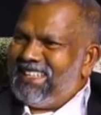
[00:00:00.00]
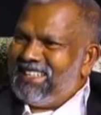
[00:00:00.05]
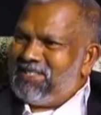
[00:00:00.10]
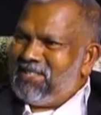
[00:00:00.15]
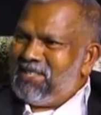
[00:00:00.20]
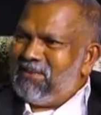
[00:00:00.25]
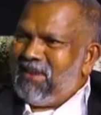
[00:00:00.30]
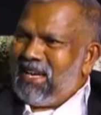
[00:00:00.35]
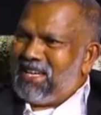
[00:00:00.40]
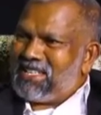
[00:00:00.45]
that
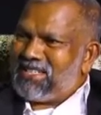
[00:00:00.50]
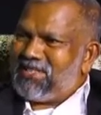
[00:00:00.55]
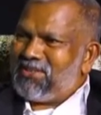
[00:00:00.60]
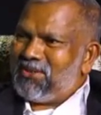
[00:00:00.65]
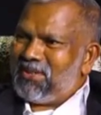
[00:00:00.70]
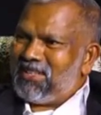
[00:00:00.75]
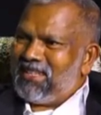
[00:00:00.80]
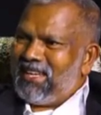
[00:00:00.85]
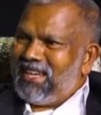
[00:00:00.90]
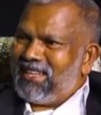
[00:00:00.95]
she makes
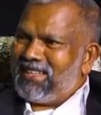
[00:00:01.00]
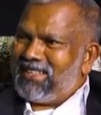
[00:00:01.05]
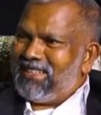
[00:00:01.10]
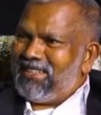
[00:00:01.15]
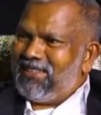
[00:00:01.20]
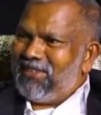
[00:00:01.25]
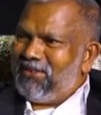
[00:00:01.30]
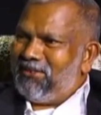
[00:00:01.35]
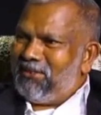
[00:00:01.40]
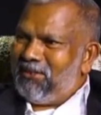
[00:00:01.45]
sure that you
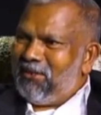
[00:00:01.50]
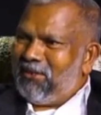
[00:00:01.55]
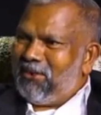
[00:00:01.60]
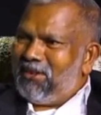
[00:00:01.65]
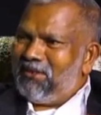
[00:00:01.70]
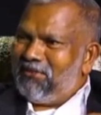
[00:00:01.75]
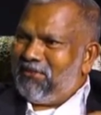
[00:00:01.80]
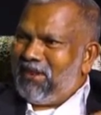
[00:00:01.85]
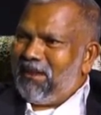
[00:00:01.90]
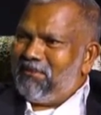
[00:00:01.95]
know all
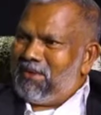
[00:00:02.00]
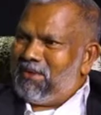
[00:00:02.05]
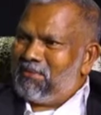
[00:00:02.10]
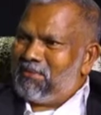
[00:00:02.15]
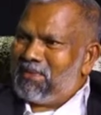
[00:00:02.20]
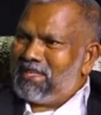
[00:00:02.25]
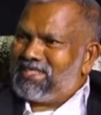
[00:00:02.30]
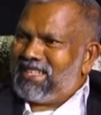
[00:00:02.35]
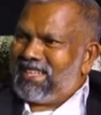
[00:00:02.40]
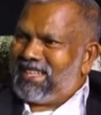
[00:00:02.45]
the family
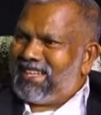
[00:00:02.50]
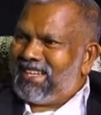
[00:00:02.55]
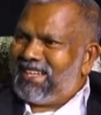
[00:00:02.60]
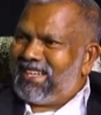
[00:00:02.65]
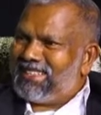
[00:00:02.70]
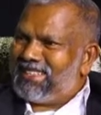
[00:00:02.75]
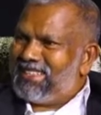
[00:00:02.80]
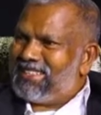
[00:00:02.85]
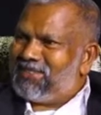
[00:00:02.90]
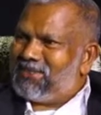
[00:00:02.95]
members are
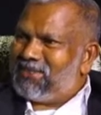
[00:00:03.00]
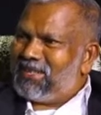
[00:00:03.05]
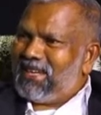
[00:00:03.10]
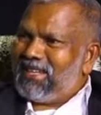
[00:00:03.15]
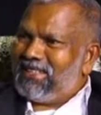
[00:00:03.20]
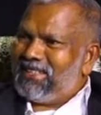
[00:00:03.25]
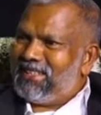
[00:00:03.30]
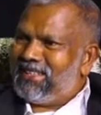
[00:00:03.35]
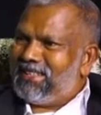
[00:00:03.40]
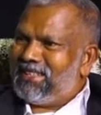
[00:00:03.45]
connected
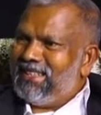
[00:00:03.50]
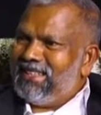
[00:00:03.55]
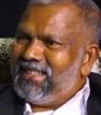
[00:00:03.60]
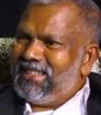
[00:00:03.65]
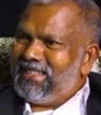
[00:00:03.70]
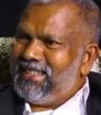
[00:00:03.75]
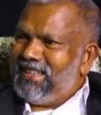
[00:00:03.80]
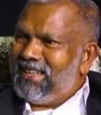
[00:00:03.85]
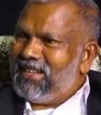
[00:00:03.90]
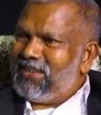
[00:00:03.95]
together
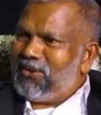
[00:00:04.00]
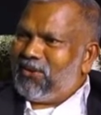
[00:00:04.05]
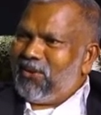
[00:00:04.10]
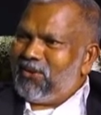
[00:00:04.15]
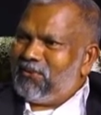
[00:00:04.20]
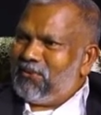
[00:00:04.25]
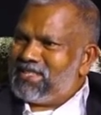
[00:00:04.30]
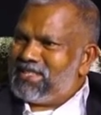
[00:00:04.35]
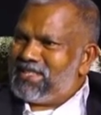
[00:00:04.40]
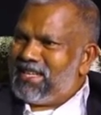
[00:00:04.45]
that is they're in
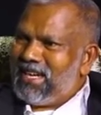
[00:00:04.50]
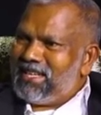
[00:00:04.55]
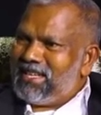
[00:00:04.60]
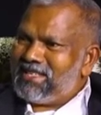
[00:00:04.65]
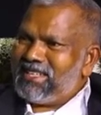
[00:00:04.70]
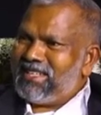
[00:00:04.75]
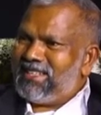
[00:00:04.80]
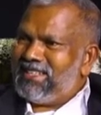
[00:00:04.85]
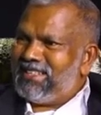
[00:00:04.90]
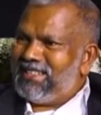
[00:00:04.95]

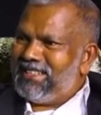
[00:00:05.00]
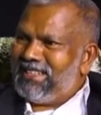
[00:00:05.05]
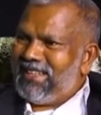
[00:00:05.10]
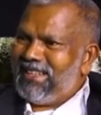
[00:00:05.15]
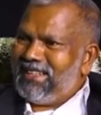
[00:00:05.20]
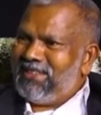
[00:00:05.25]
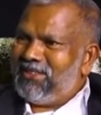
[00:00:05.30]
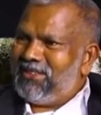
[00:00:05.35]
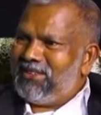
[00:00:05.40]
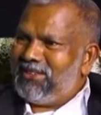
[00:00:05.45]
conversation
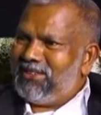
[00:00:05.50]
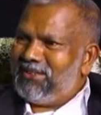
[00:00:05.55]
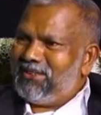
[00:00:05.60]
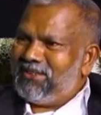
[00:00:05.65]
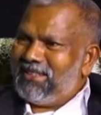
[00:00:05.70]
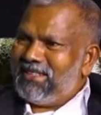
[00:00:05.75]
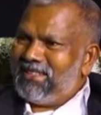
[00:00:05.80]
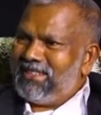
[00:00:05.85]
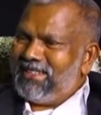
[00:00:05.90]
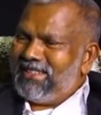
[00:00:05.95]
and you know
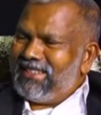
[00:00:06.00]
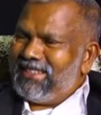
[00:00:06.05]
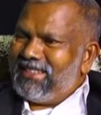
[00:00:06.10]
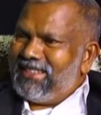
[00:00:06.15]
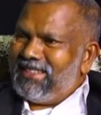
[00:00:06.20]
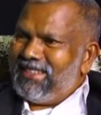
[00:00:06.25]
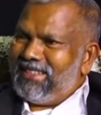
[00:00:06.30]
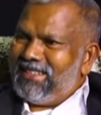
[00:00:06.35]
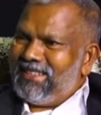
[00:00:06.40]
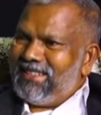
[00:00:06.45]

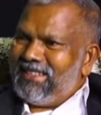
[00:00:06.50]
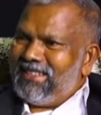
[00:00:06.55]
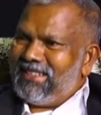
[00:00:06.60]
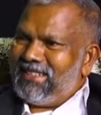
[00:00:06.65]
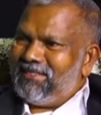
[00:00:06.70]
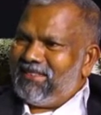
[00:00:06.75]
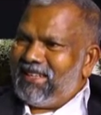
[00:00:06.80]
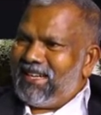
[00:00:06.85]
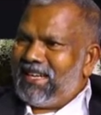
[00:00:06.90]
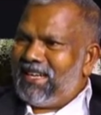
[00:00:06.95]

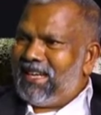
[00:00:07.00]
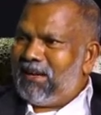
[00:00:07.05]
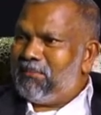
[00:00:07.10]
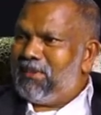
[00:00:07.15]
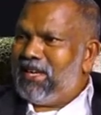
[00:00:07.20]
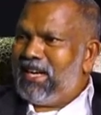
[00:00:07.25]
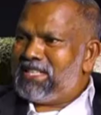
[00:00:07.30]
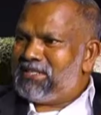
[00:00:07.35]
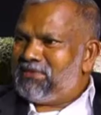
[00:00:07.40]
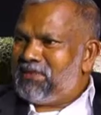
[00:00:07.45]
uh, they get
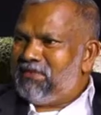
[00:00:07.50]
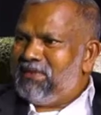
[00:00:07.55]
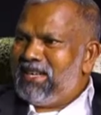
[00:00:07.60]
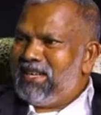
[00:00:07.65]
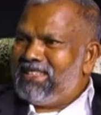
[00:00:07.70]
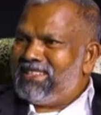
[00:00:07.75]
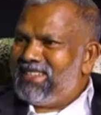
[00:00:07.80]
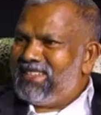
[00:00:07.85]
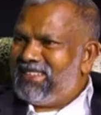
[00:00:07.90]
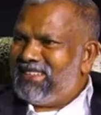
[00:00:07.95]
updates from
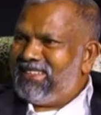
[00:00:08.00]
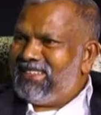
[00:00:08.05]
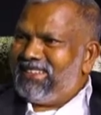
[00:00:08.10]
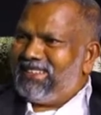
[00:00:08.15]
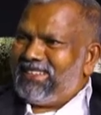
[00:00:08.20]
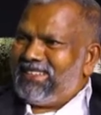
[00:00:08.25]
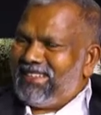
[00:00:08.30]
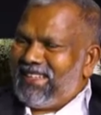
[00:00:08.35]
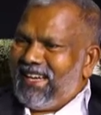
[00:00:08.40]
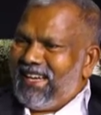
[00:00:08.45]
each other
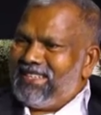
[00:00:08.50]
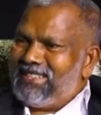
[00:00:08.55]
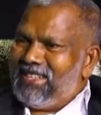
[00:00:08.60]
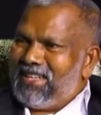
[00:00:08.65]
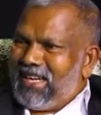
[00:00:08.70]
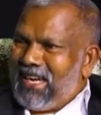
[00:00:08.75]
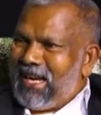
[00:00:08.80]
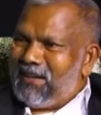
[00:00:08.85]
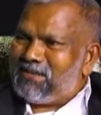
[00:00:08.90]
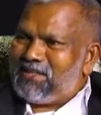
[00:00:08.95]
and she
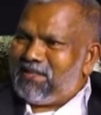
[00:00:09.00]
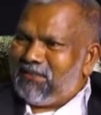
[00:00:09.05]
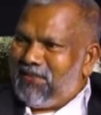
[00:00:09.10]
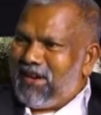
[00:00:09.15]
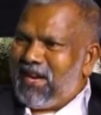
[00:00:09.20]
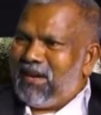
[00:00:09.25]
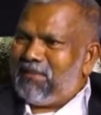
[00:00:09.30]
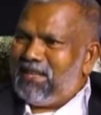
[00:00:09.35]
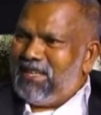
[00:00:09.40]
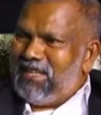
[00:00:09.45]
keeps the
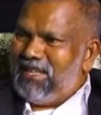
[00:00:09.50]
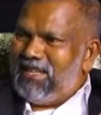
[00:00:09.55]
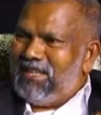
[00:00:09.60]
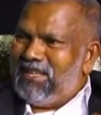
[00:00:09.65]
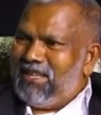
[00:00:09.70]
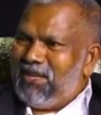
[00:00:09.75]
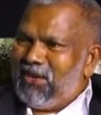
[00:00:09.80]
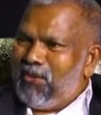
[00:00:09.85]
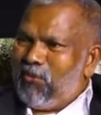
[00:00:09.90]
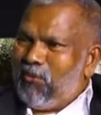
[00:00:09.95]

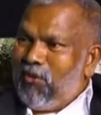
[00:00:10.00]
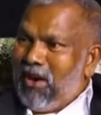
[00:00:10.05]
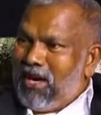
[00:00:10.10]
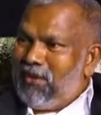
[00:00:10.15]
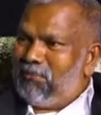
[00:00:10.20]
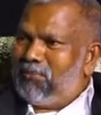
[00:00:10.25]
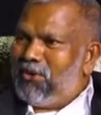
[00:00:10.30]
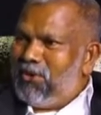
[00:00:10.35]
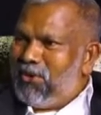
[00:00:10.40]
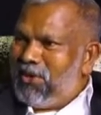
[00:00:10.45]
family
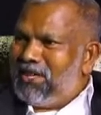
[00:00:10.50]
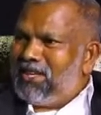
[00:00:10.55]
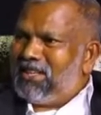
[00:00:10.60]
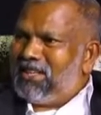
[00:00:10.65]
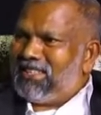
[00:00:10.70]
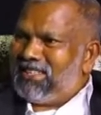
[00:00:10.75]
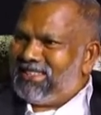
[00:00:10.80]
vibe going